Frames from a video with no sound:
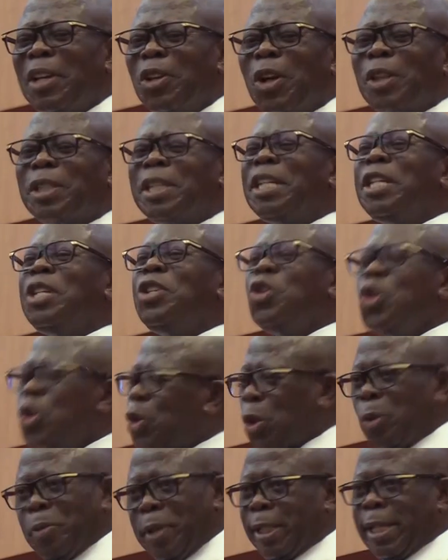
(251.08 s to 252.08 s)
is nothing new
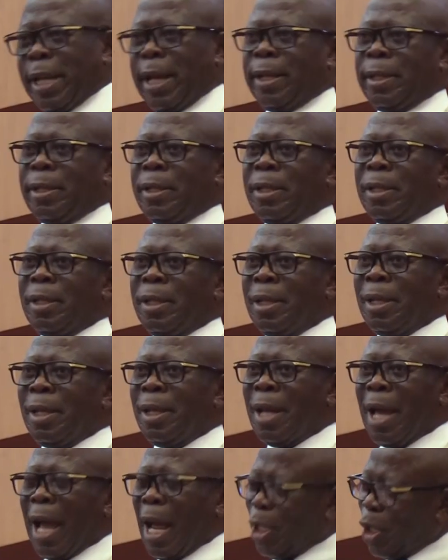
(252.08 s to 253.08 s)
to be said.
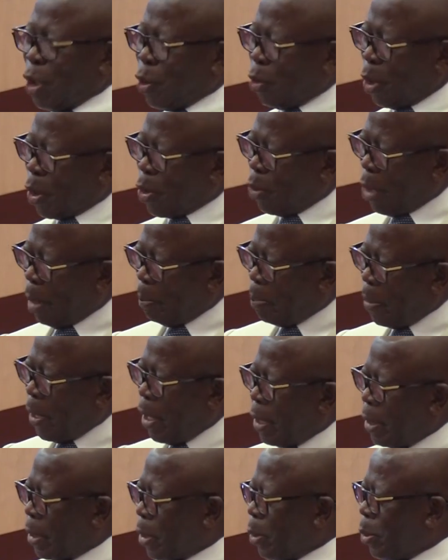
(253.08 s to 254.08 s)
I just want to
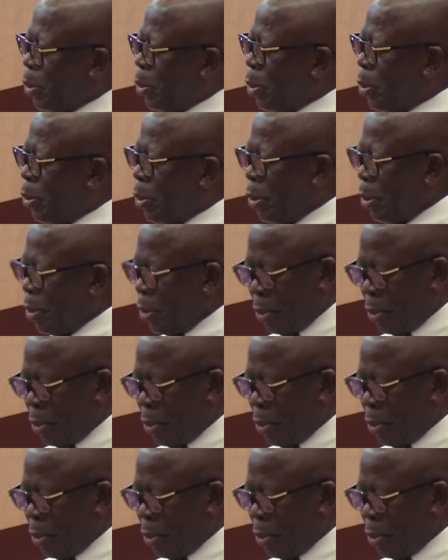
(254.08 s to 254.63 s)
appeal to